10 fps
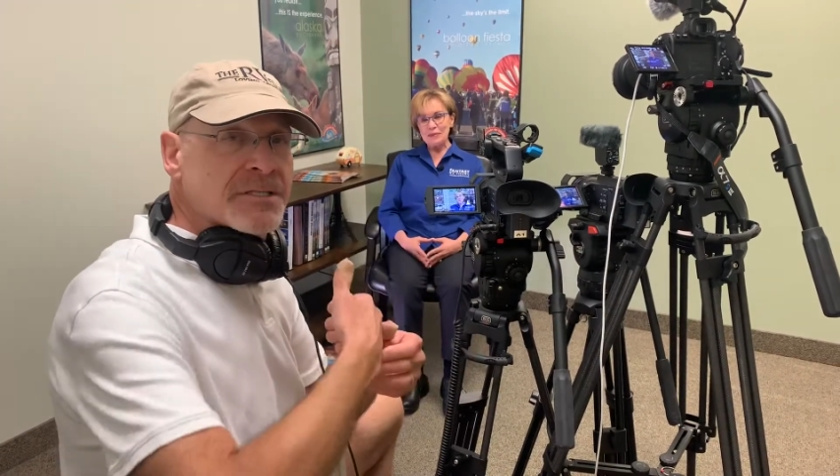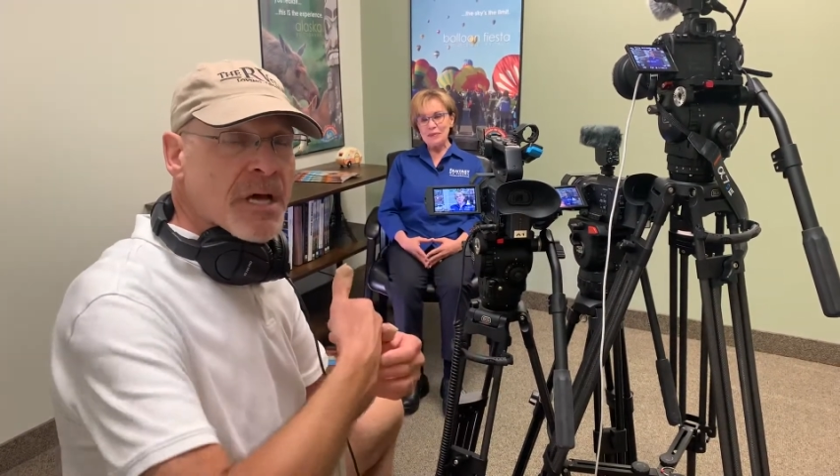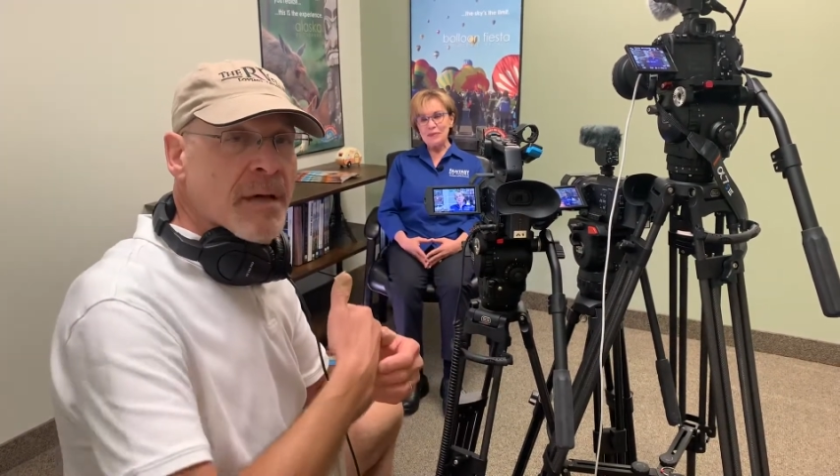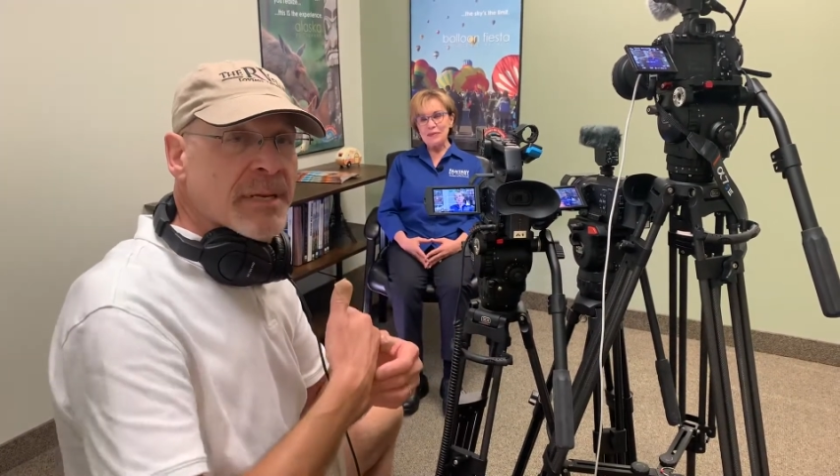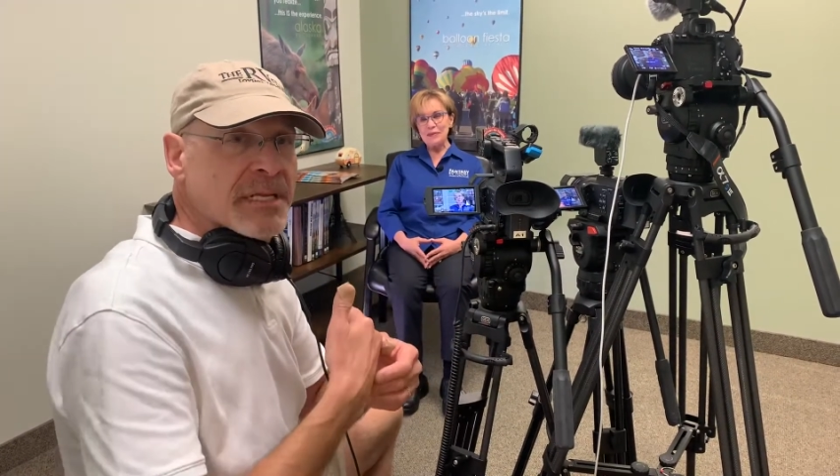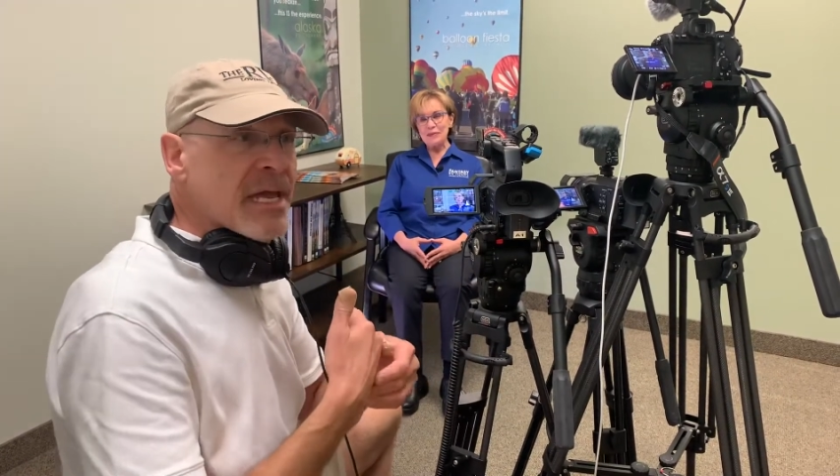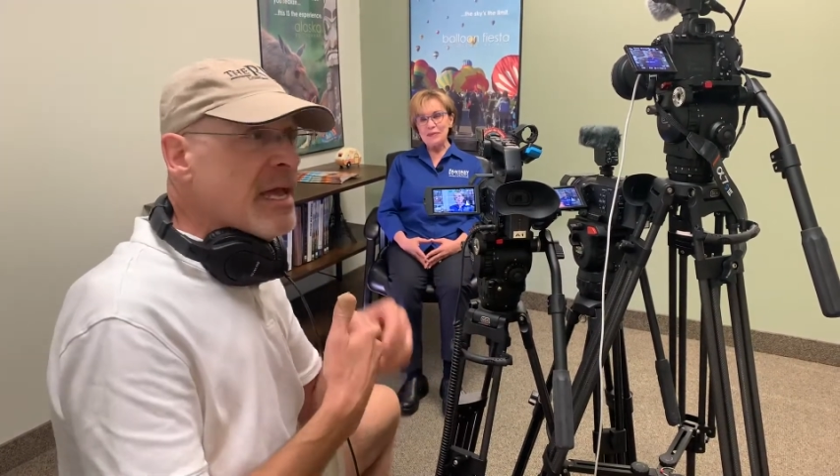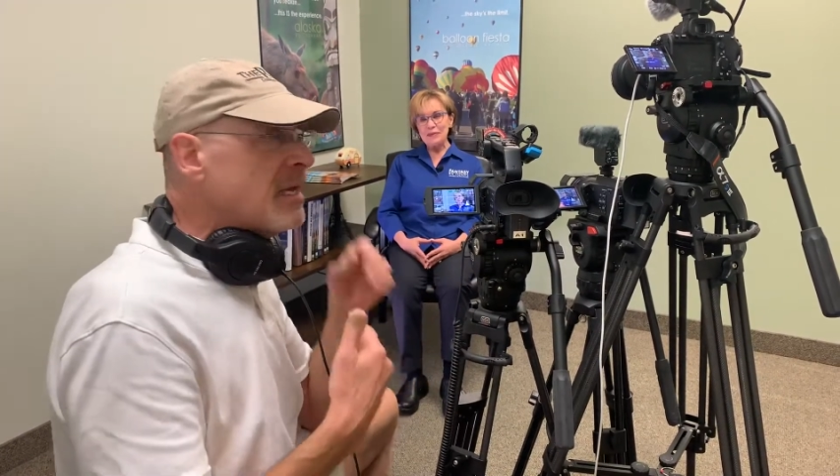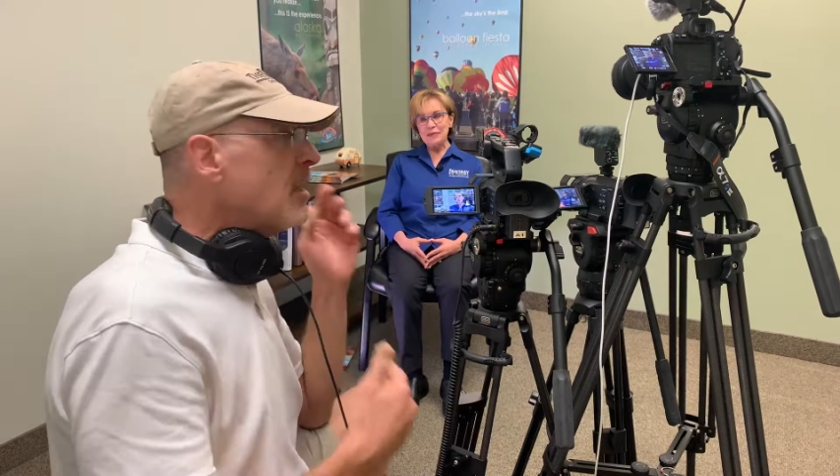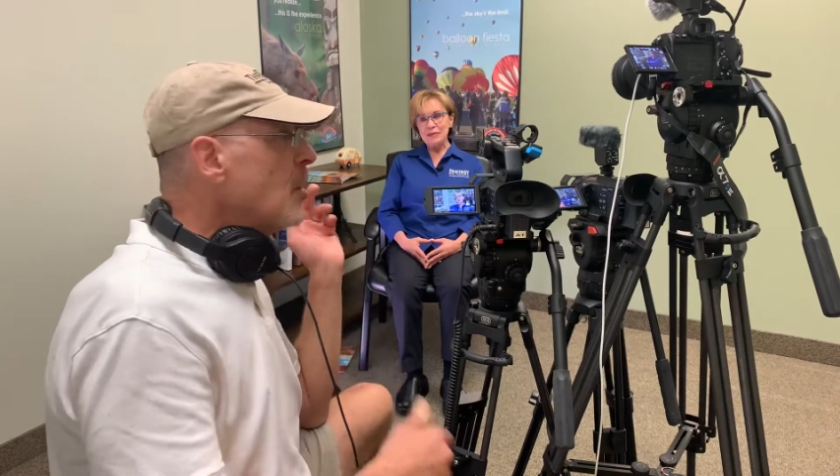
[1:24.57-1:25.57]
Tom and
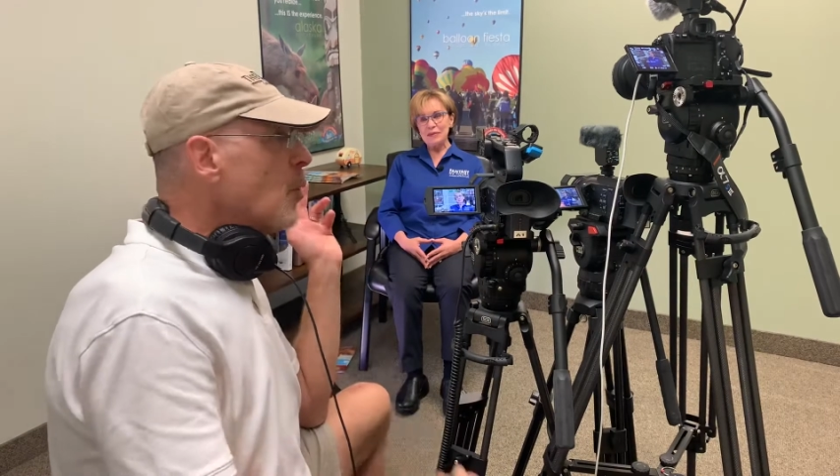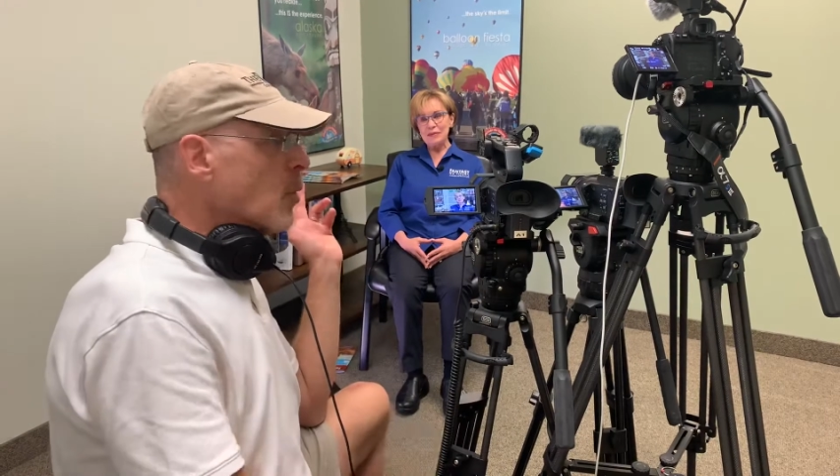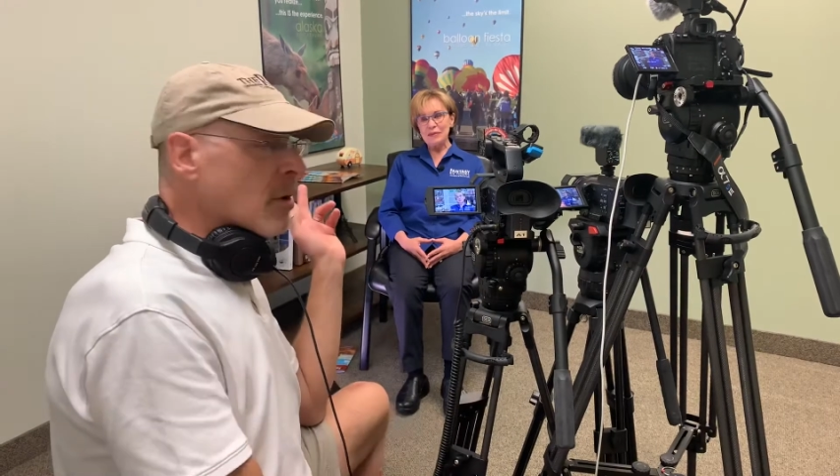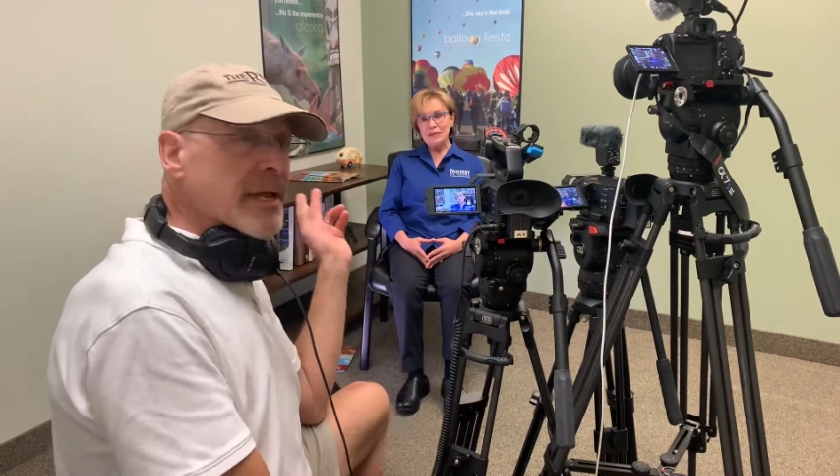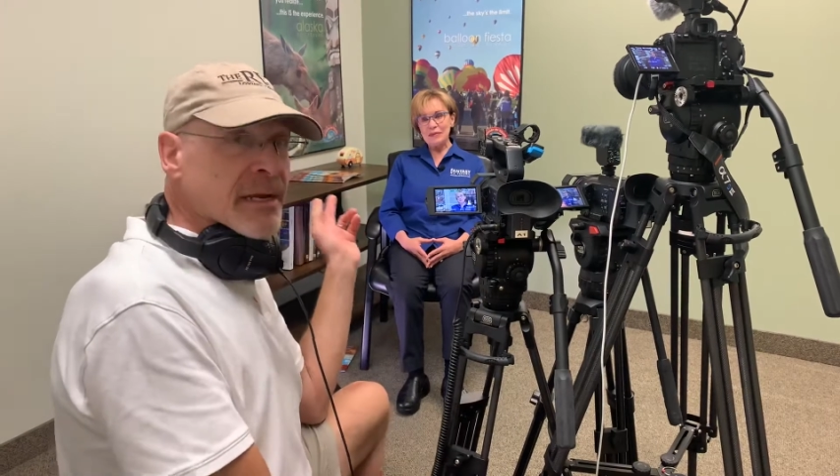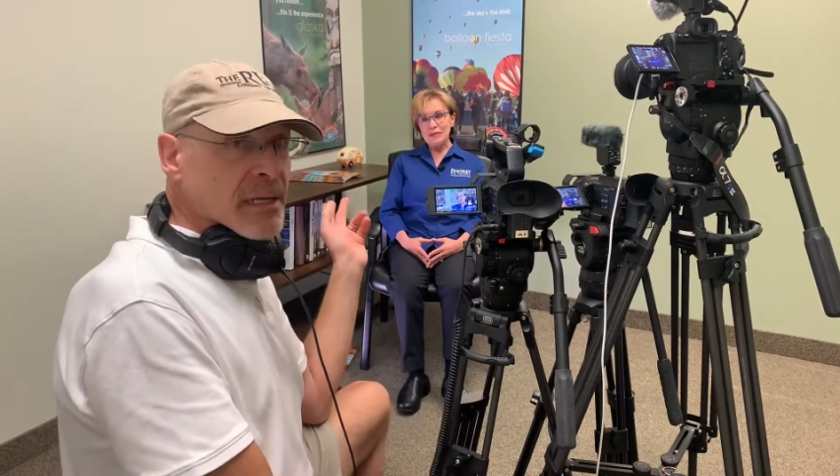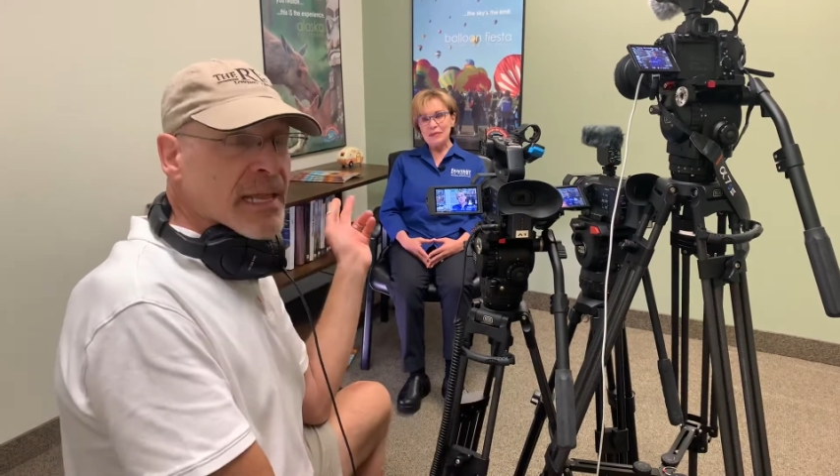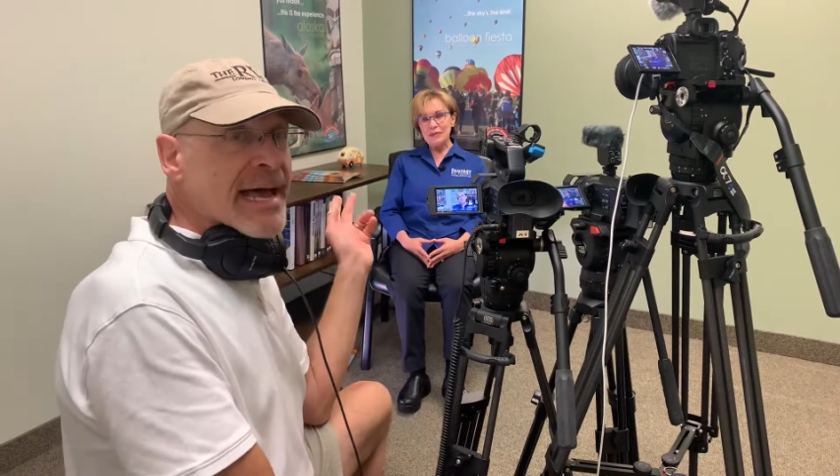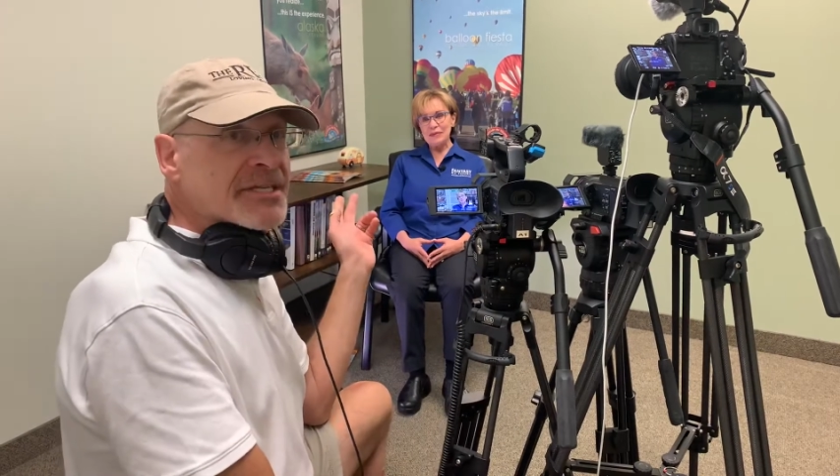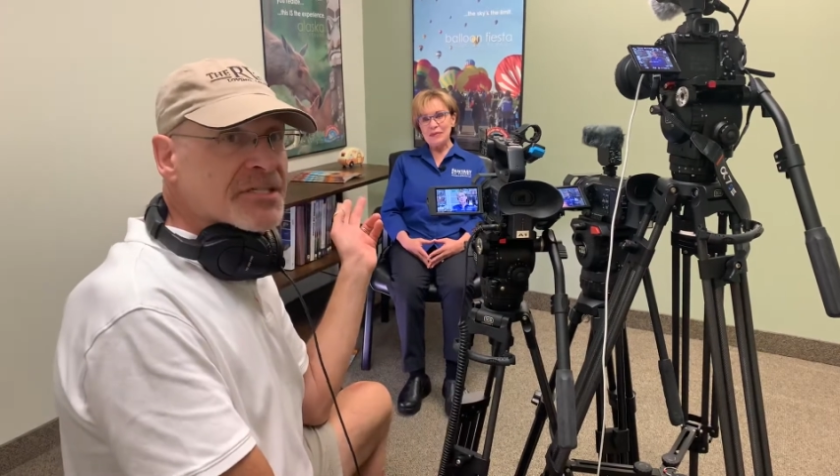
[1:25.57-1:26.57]
Cait were in
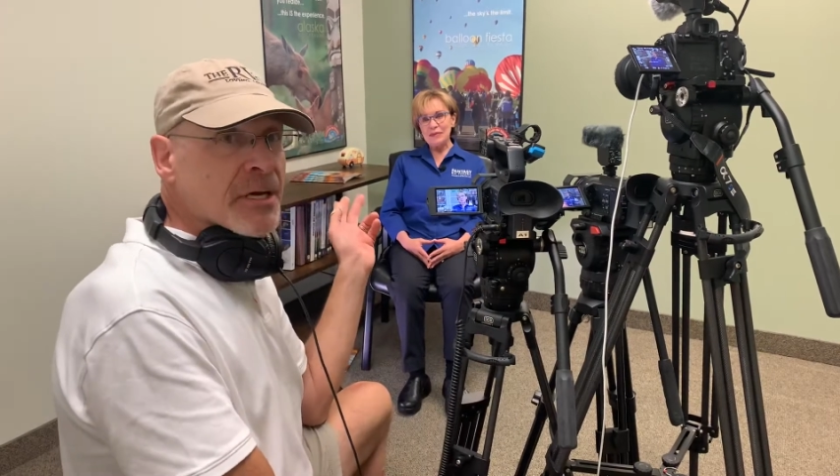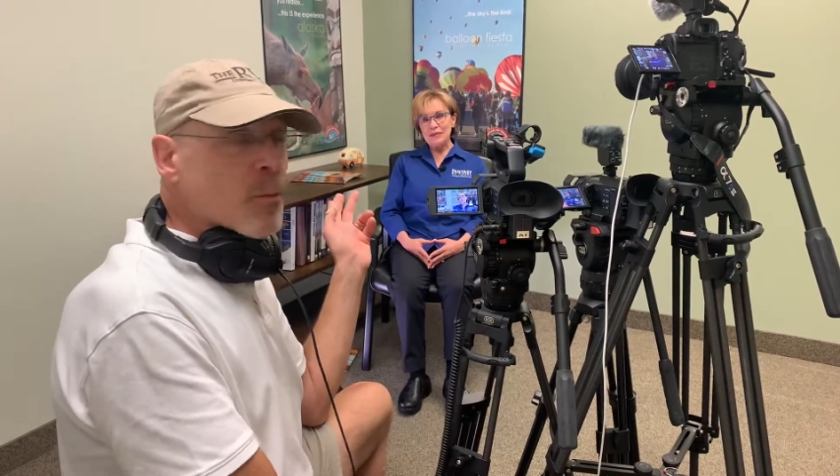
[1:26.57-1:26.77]
Alaska